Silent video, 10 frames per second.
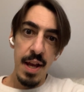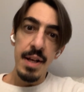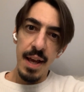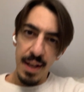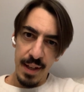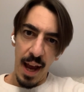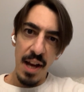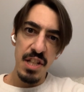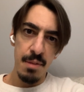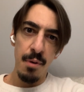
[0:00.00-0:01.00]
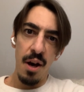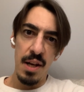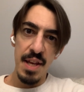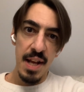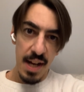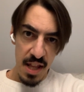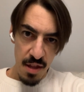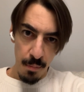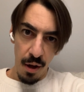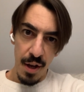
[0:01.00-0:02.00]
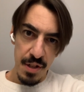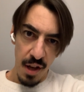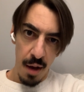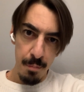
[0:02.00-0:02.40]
engage them early and get them lined up,